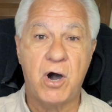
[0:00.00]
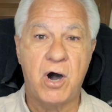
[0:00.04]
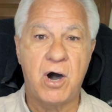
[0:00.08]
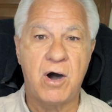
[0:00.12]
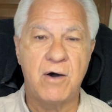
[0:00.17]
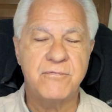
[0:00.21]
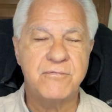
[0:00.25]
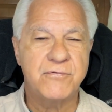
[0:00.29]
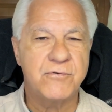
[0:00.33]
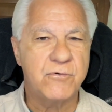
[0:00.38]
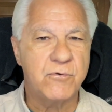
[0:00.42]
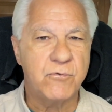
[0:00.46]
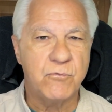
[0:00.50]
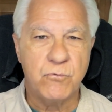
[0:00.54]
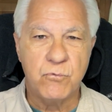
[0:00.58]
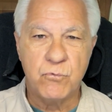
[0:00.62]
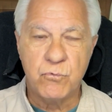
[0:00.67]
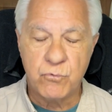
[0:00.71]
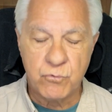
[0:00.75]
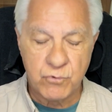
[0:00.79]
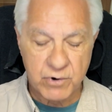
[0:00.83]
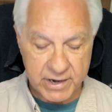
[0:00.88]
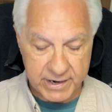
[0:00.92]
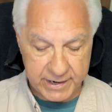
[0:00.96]
off
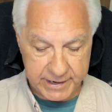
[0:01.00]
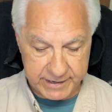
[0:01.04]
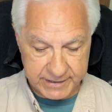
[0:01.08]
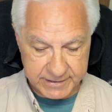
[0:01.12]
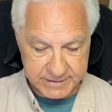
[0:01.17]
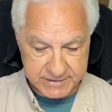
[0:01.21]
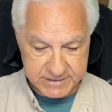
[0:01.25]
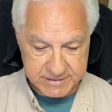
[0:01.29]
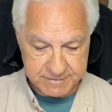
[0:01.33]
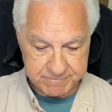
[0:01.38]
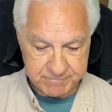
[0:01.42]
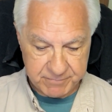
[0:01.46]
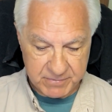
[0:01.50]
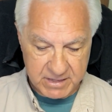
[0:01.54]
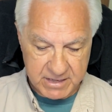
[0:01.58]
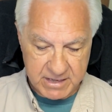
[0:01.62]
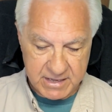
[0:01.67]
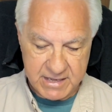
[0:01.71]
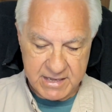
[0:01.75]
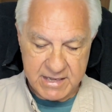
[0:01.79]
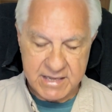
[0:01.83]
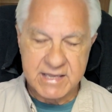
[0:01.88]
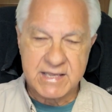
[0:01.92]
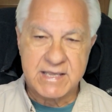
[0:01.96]
right.
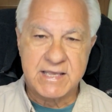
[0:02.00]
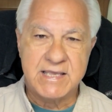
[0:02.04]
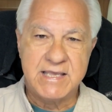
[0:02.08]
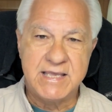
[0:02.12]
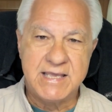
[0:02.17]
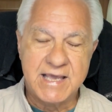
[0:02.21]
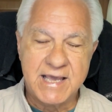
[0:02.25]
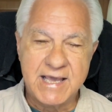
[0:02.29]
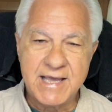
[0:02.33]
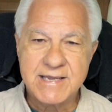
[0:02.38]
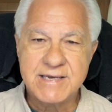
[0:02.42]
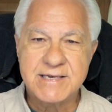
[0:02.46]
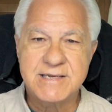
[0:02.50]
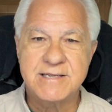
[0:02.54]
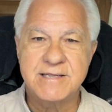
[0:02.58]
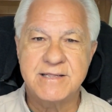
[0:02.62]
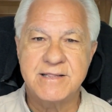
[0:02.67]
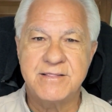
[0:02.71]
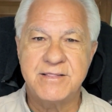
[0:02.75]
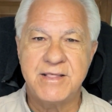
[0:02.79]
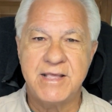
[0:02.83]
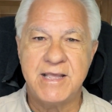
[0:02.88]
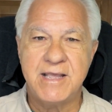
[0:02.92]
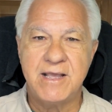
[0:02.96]
Get
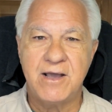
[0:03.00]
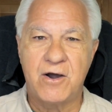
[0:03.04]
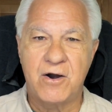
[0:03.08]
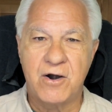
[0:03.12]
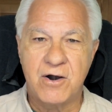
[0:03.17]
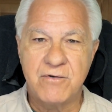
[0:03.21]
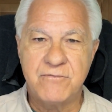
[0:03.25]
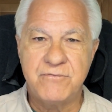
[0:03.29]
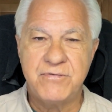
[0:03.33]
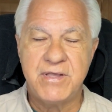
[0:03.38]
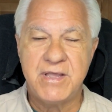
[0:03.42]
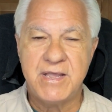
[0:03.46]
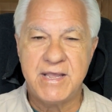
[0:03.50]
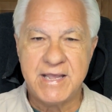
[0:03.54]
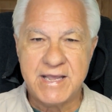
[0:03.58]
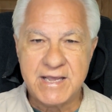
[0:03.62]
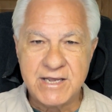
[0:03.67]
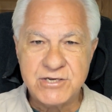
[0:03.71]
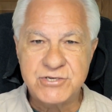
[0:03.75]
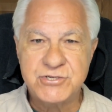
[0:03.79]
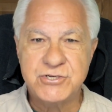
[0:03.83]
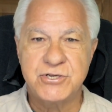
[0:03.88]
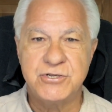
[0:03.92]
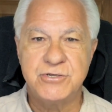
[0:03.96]
the RV
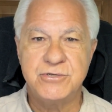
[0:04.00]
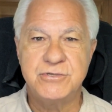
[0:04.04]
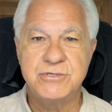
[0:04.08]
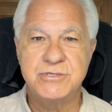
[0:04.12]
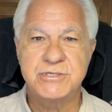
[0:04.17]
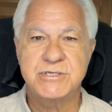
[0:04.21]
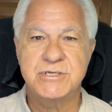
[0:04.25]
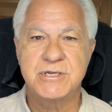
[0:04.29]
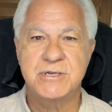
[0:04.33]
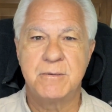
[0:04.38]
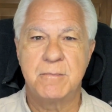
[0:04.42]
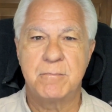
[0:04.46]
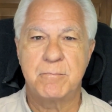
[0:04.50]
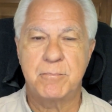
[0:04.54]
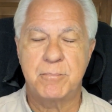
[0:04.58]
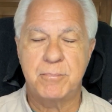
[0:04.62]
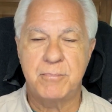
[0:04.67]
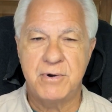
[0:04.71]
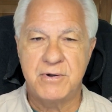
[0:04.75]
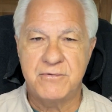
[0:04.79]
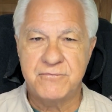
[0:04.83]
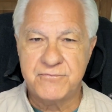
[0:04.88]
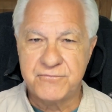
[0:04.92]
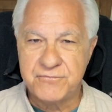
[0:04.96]
issues
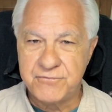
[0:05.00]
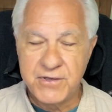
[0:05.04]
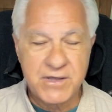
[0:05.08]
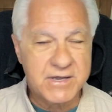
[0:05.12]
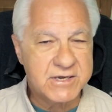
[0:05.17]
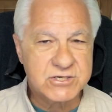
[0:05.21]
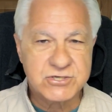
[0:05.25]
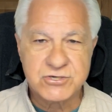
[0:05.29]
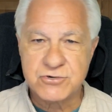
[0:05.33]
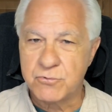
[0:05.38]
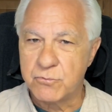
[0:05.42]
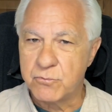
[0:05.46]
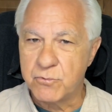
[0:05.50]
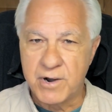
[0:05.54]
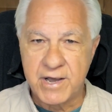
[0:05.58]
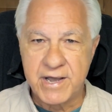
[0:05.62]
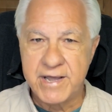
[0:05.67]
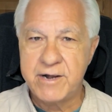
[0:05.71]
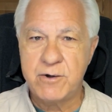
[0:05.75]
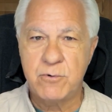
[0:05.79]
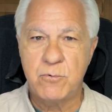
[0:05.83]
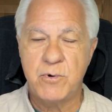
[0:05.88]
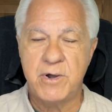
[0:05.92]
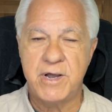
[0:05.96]
fixed
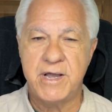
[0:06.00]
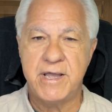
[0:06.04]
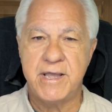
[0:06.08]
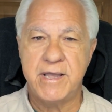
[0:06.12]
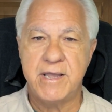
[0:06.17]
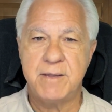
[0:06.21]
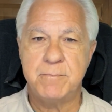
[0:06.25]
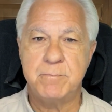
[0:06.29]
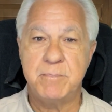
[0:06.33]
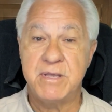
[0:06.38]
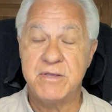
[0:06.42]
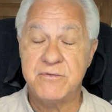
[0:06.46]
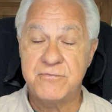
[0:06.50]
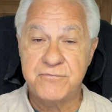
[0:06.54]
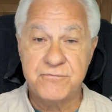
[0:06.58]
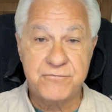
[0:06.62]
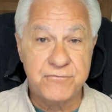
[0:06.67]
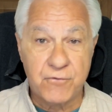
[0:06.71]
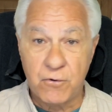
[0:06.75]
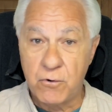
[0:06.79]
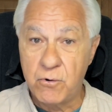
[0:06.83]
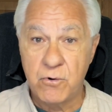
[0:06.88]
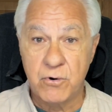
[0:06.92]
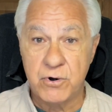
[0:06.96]
right away
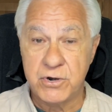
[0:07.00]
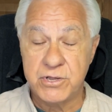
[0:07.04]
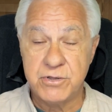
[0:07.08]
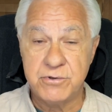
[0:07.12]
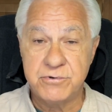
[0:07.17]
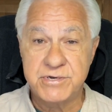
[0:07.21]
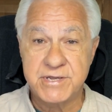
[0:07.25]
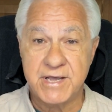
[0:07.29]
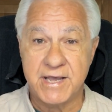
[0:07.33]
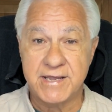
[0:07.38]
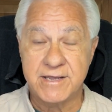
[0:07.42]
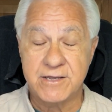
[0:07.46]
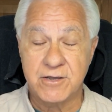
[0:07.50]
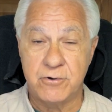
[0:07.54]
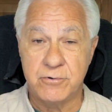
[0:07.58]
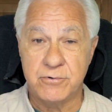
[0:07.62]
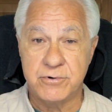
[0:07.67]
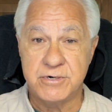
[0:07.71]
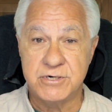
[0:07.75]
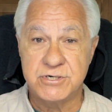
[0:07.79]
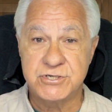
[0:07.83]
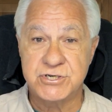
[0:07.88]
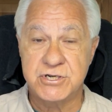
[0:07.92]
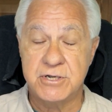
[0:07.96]
before you take
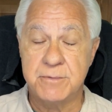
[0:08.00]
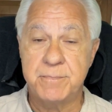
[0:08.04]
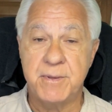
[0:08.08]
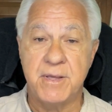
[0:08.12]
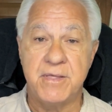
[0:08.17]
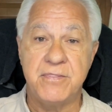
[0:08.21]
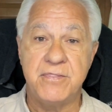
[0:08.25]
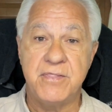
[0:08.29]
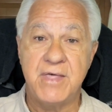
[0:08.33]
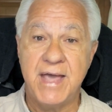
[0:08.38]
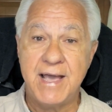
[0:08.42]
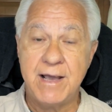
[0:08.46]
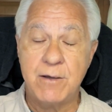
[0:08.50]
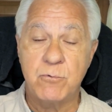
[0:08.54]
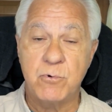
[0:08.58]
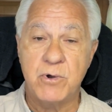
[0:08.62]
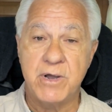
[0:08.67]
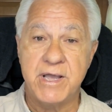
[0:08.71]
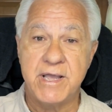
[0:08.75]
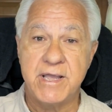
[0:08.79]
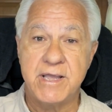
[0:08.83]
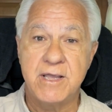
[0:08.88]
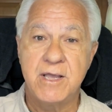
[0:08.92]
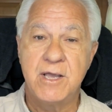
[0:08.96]
ownership, and that
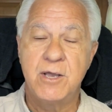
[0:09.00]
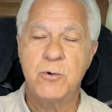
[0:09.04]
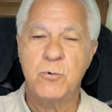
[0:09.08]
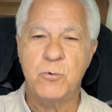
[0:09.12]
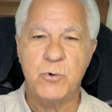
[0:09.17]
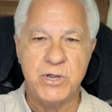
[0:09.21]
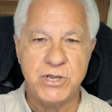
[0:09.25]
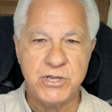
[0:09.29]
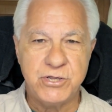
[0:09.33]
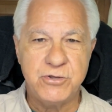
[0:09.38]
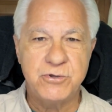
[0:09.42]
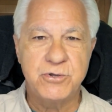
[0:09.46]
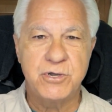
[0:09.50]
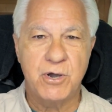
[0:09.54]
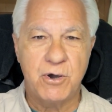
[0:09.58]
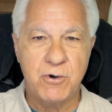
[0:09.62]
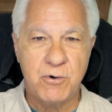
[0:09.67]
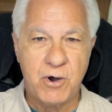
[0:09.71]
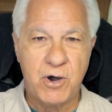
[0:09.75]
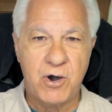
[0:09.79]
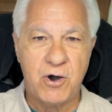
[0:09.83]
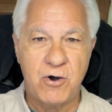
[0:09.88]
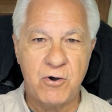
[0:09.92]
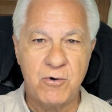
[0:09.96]
way when you
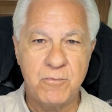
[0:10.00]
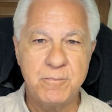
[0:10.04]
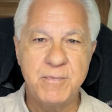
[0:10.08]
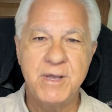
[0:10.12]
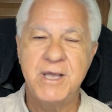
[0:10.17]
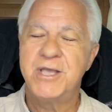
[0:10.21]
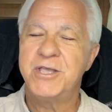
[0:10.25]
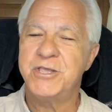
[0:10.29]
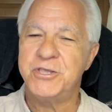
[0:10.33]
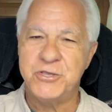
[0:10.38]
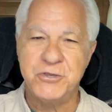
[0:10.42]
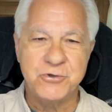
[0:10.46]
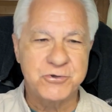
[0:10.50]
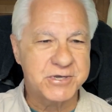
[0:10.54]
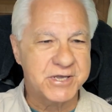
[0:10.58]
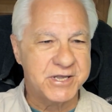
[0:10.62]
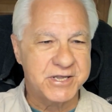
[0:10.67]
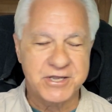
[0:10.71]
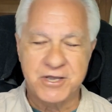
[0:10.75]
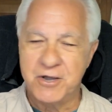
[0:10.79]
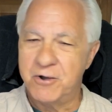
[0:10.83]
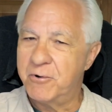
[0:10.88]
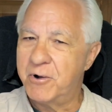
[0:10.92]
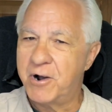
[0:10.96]
go home you
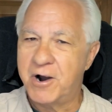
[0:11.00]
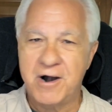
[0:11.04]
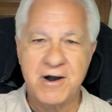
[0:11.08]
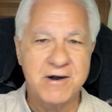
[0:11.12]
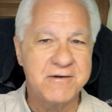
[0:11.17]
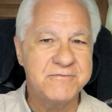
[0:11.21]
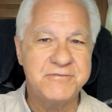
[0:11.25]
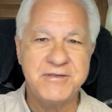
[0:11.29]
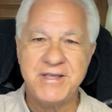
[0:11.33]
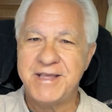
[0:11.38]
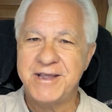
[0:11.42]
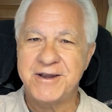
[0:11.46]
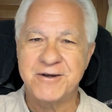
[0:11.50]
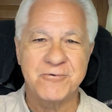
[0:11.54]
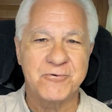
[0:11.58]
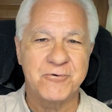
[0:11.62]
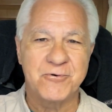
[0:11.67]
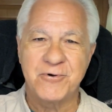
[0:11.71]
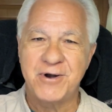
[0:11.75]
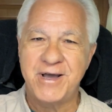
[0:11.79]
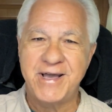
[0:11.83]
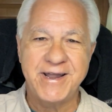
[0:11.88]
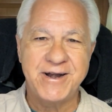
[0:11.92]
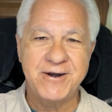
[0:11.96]
can go RVing
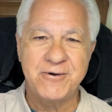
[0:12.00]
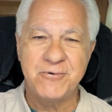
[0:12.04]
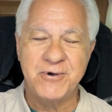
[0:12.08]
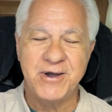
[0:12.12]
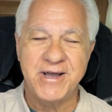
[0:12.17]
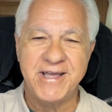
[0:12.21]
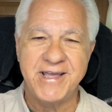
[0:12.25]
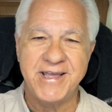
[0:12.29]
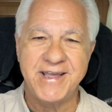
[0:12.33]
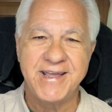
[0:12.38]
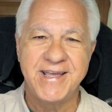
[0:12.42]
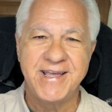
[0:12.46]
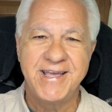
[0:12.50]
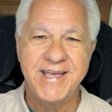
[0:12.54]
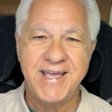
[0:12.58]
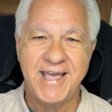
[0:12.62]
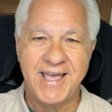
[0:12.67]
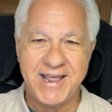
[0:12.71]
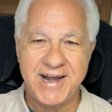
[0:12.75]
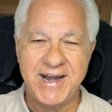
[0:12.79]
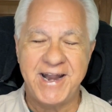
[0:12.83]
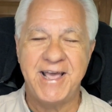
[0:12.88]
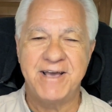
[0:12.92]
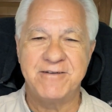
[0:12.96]
right away
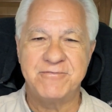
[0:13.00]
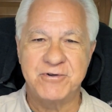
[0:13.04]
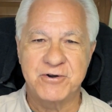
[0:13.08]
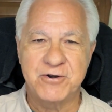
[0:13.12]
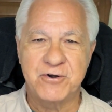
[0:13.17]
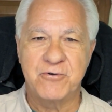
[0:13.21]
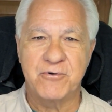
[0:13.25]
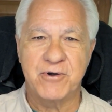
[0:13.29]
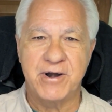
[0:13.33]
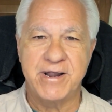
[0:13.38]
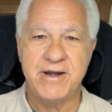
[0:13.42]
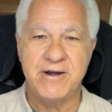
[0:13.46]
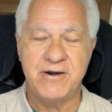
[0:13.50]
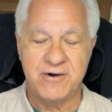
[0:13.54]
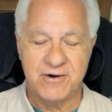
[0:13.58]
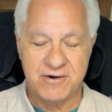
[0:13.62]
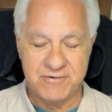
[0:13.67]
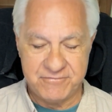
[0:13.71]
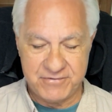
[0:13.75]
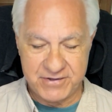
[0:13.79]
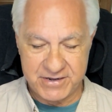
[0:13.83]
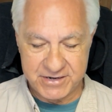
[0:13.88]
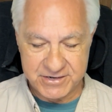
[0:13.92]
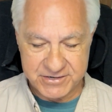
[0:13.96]
and have a great
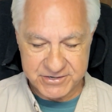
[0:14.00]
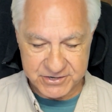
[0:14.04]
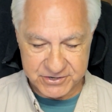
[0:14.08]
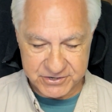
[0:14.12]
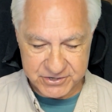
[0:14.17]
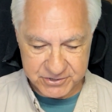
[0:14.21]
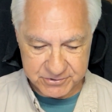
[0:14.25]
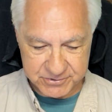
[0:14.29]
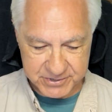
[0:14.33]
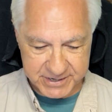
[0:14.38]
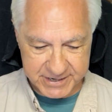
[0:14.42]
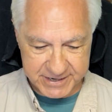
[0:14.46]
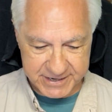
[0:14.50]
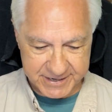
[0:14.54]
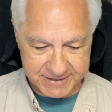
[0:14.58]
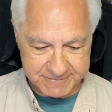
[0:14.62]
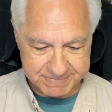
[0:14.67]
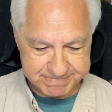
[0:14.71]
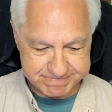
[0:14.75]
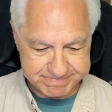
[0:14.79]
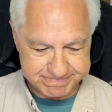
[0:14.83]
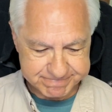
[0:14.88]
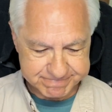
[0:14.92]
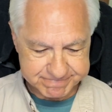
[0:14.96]
RV to do it
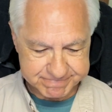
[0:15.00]
in.